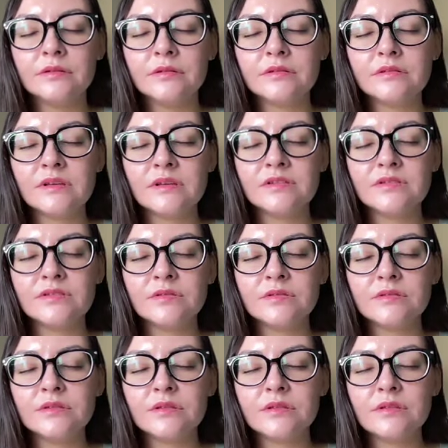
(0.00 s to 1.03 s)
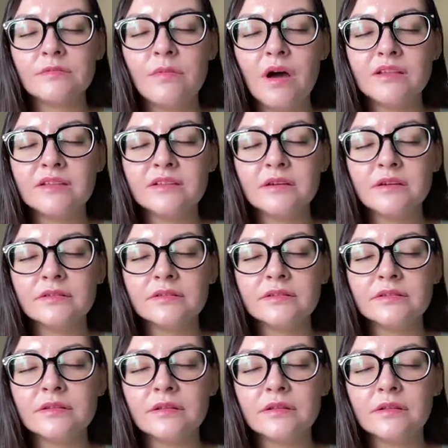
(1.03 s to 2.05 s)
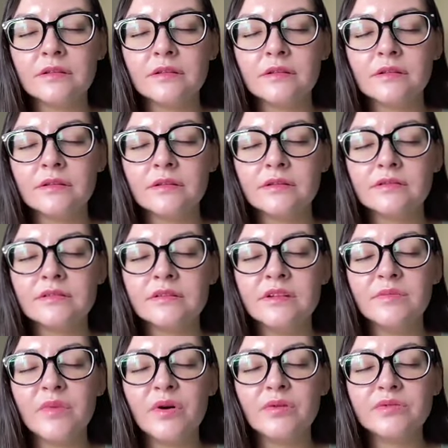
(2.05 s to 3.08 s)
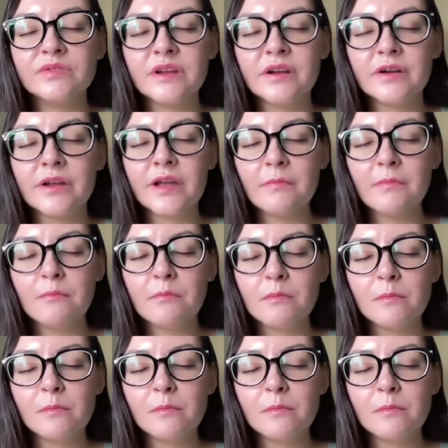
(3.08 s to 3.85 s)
Sensations in the buttocks, the seat bones area.